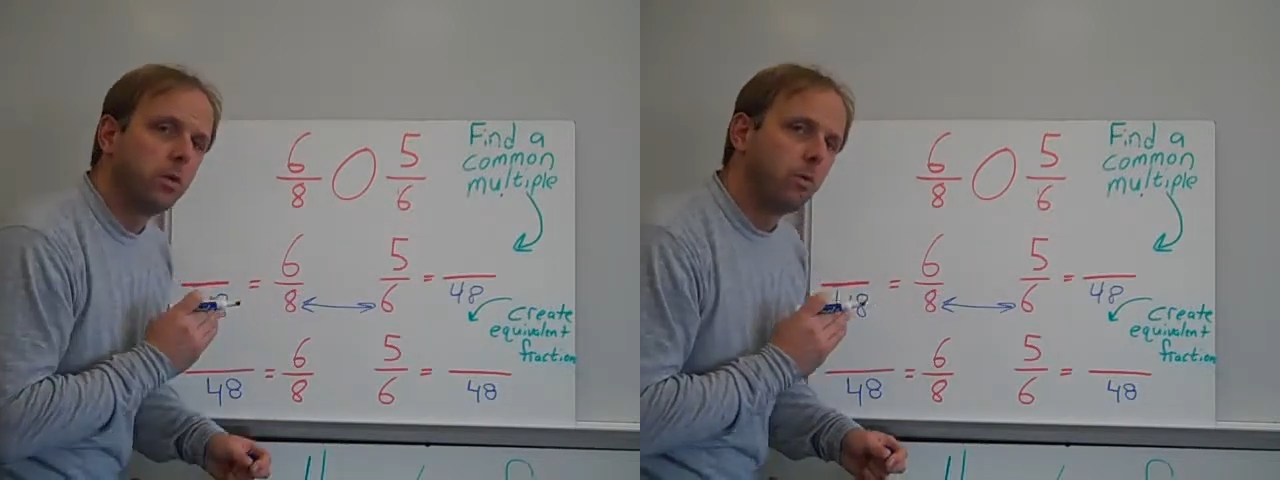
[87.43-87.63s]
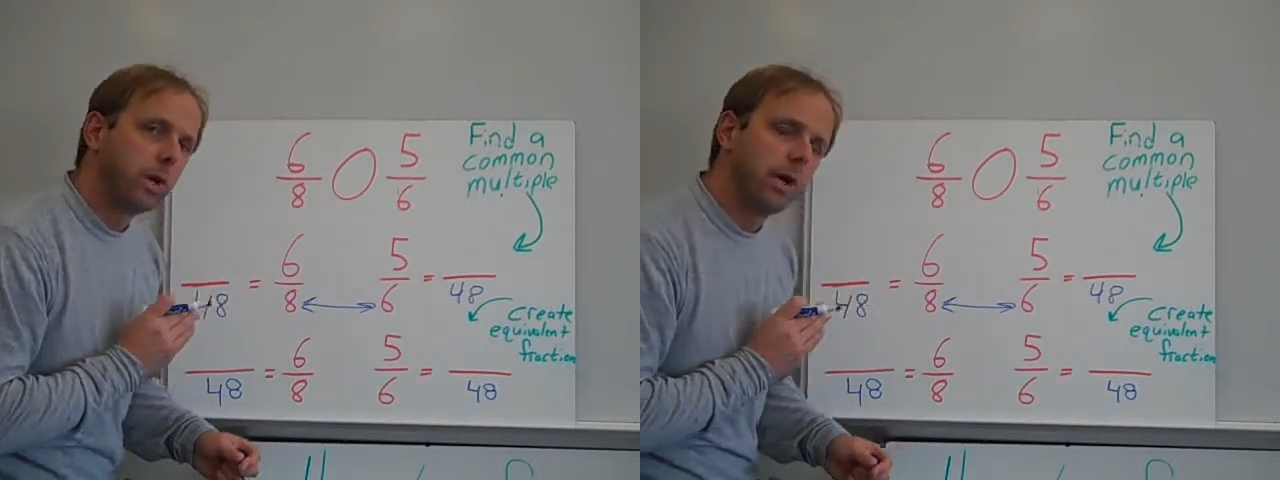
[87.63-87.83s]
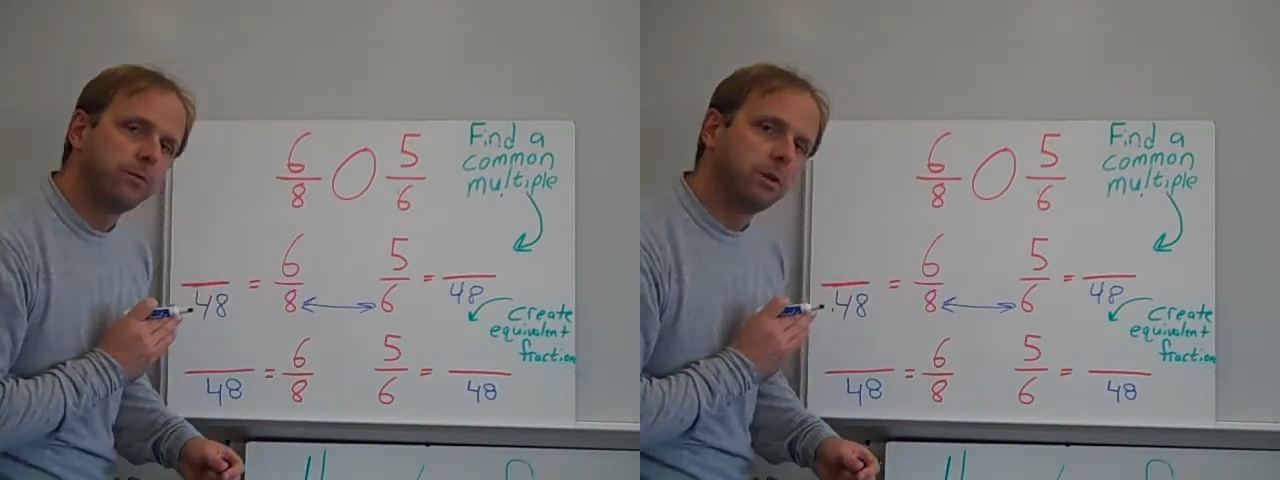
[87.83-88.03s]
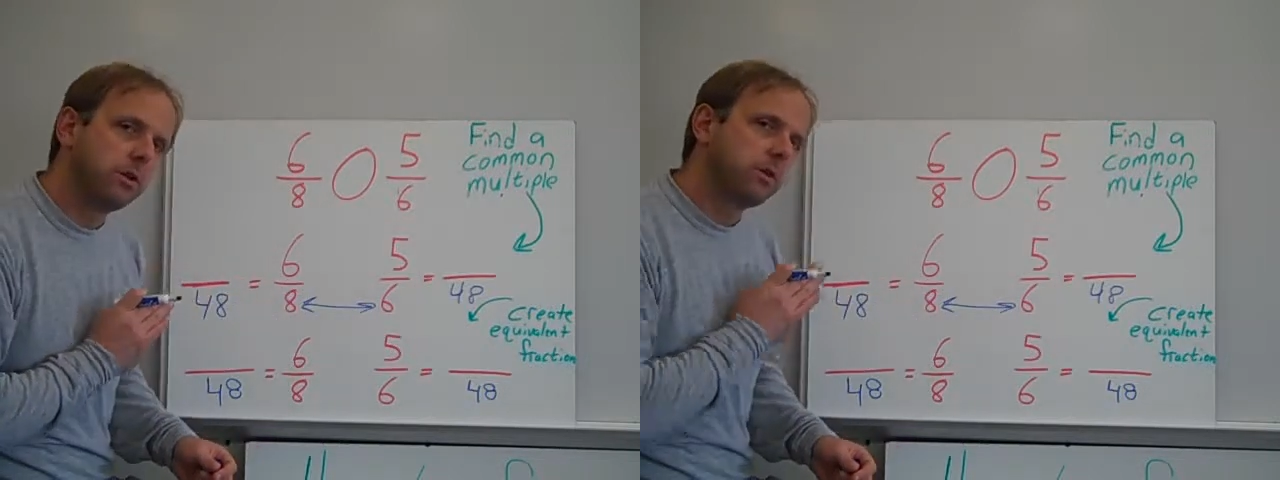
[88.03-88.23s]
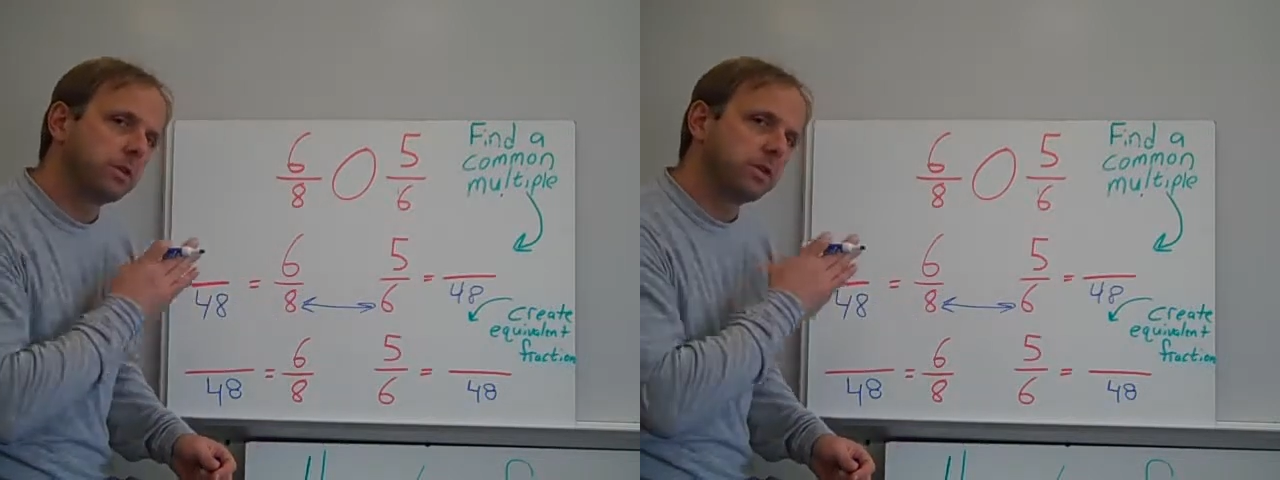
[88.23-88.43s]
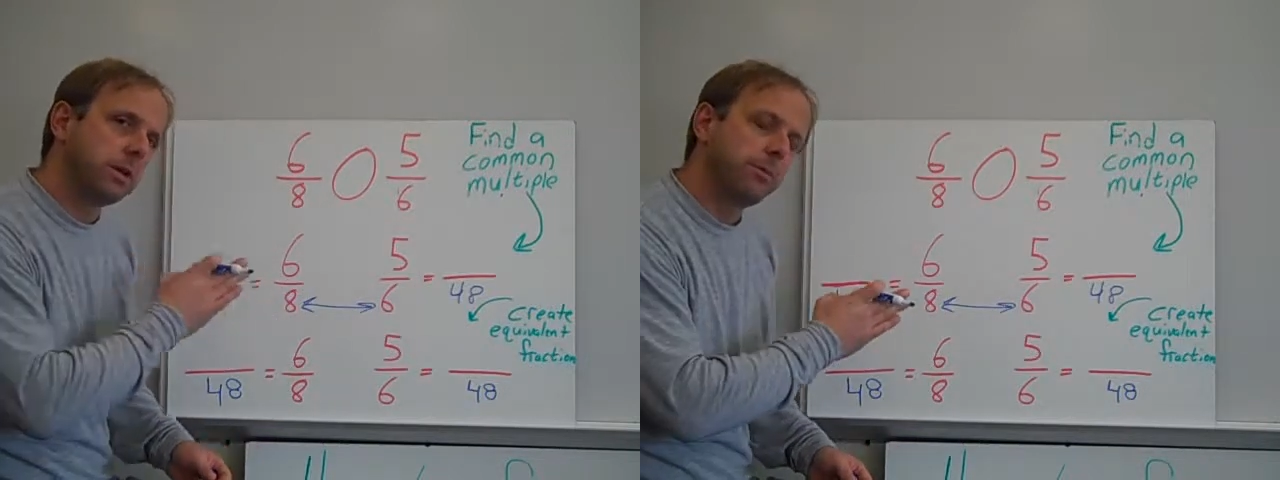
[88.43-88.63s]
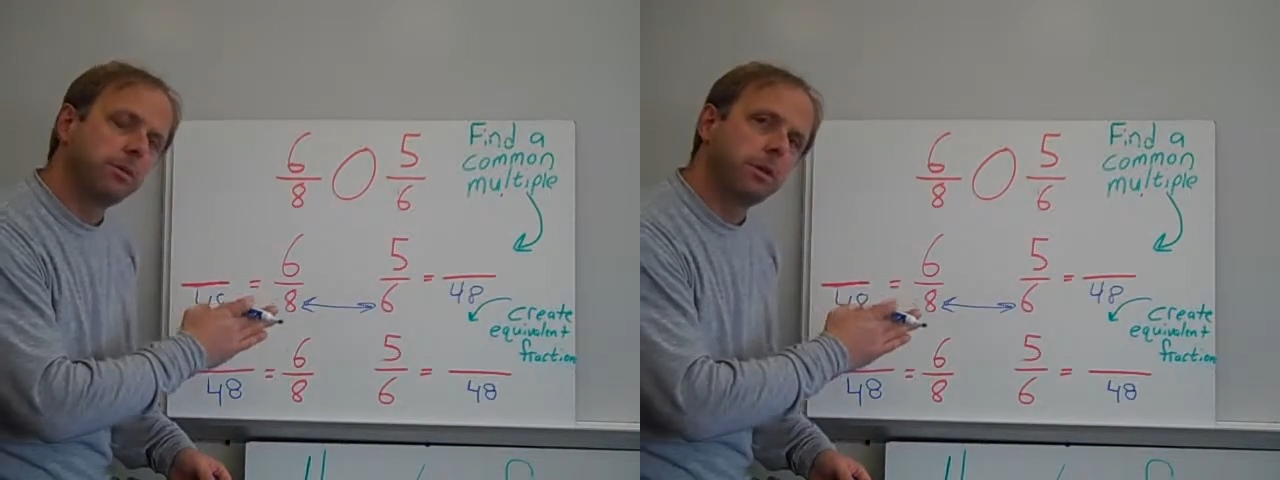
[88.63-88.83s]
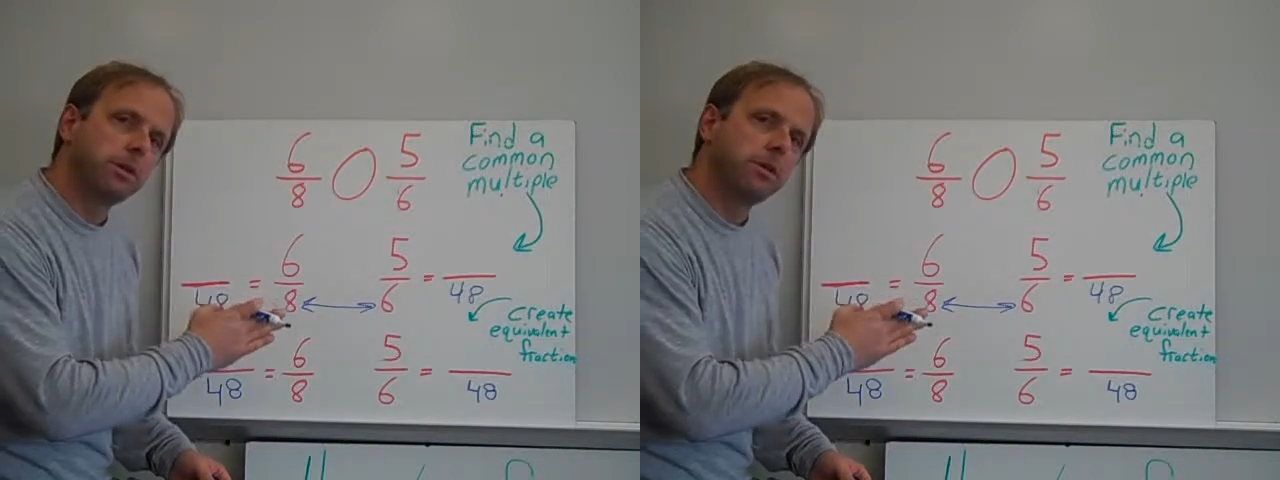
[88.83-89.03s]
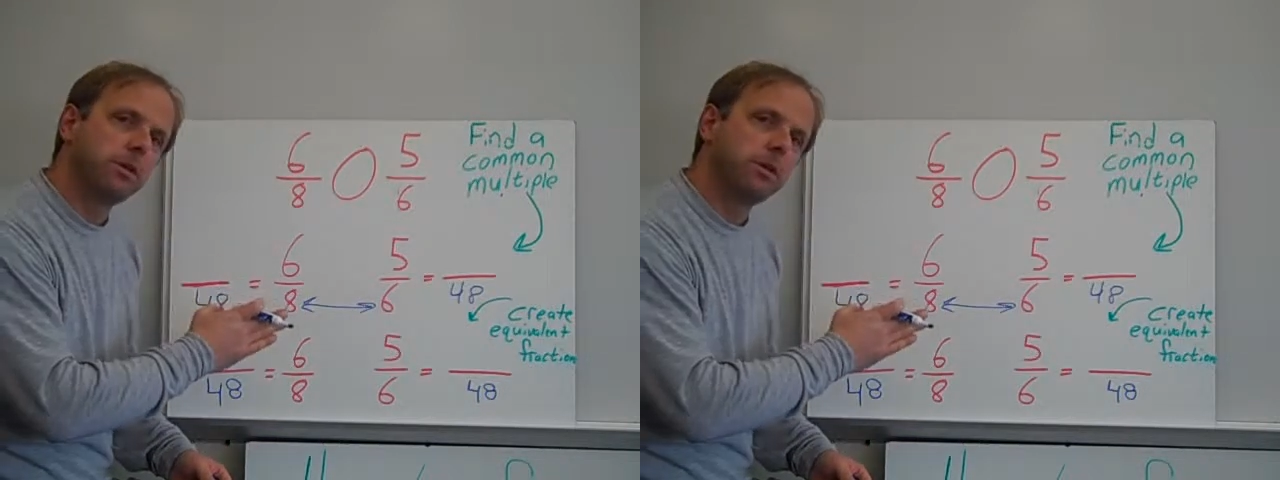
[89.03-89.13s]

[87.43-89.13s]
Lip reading: we have to do the same thing to